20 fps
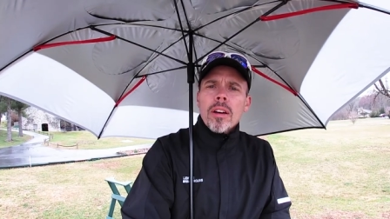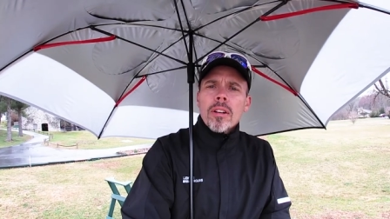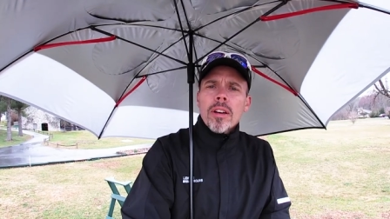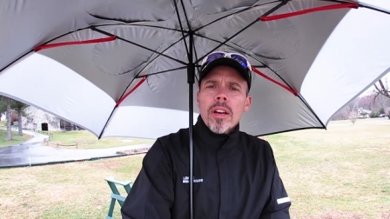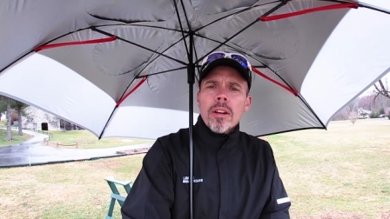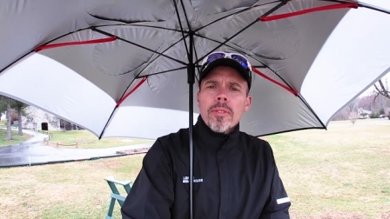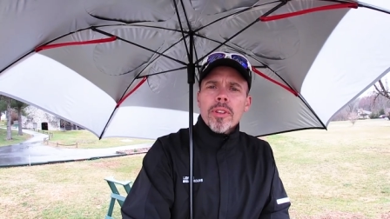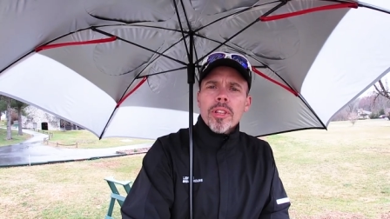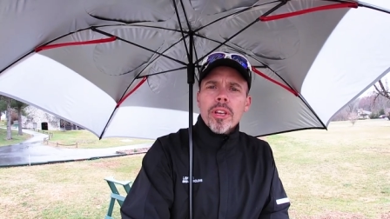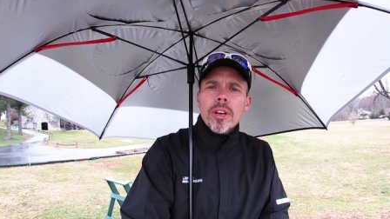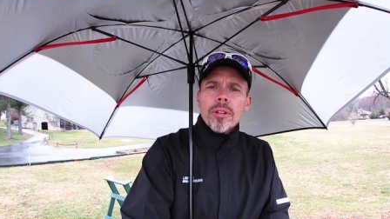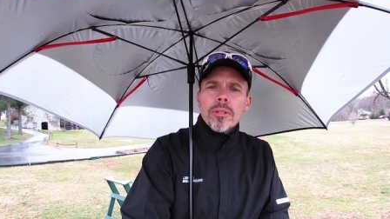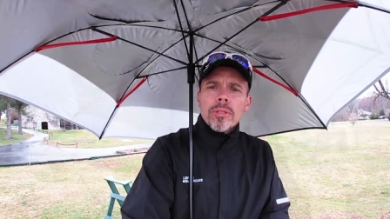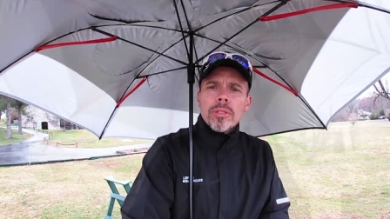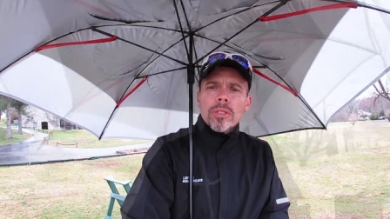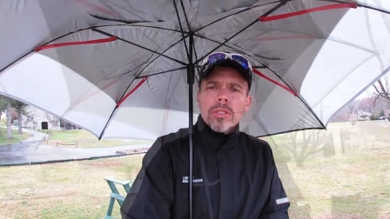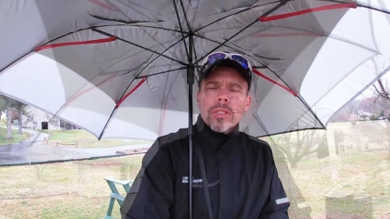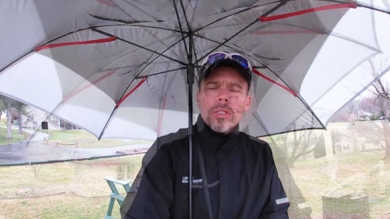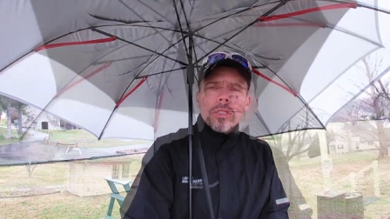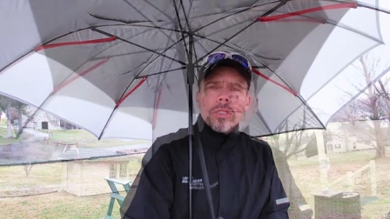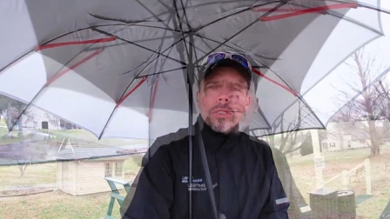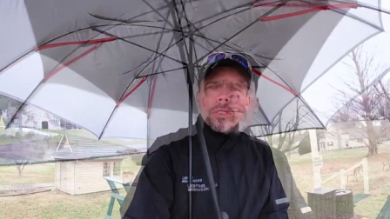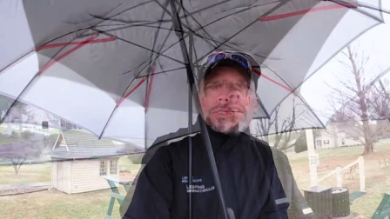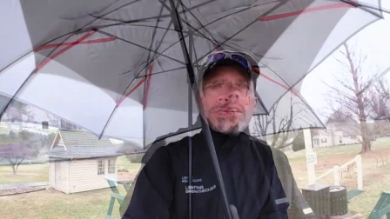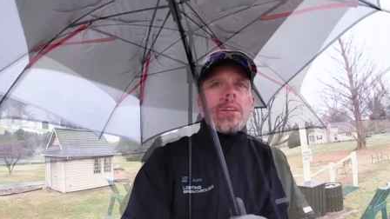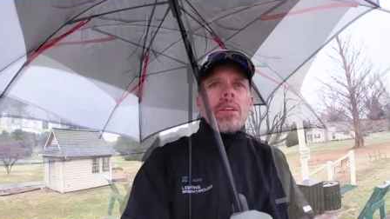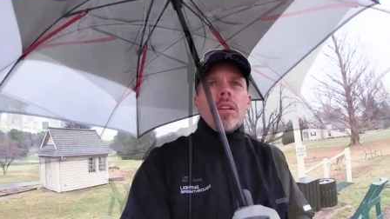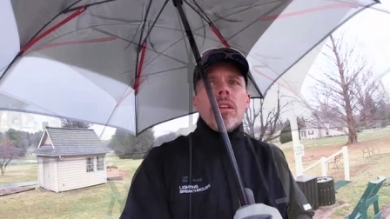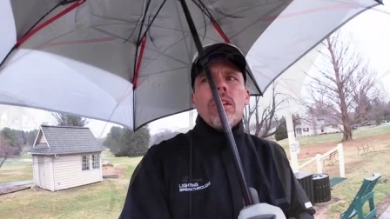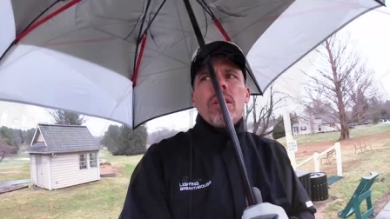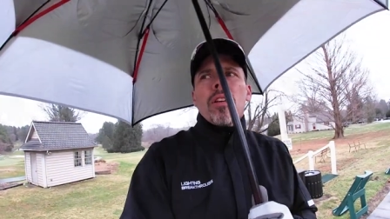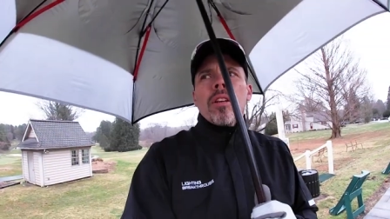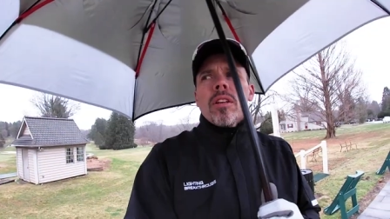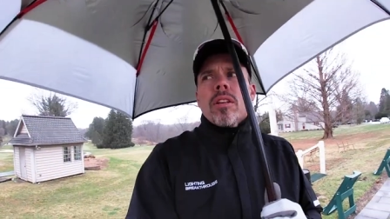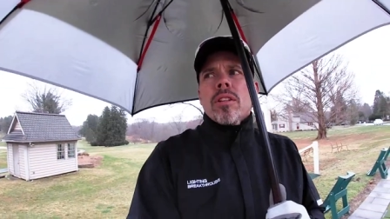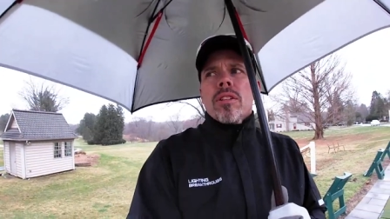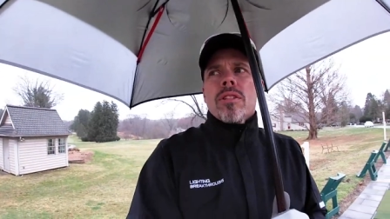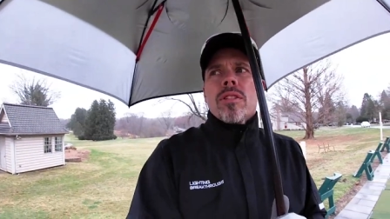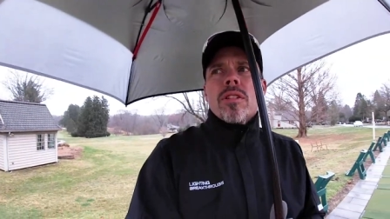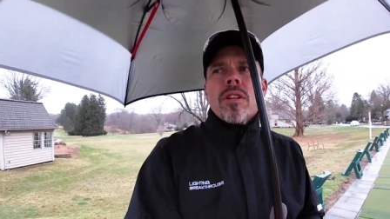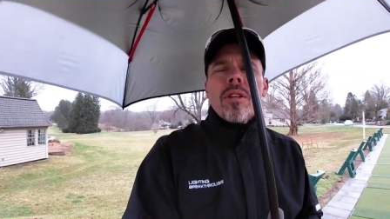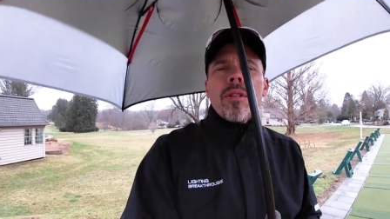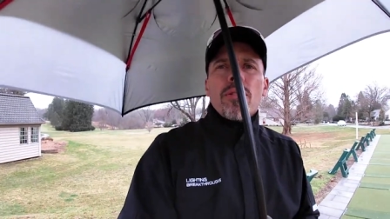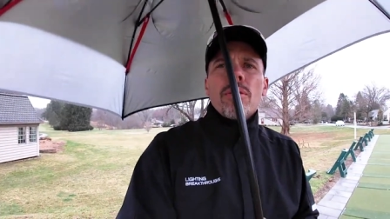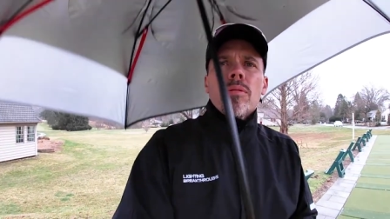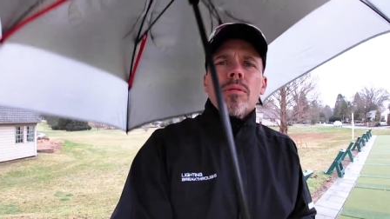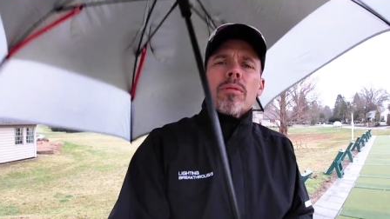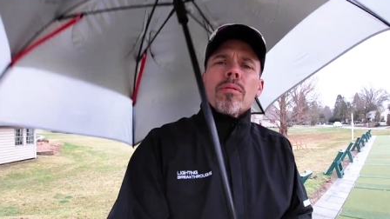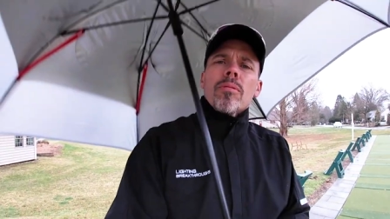Cover those. So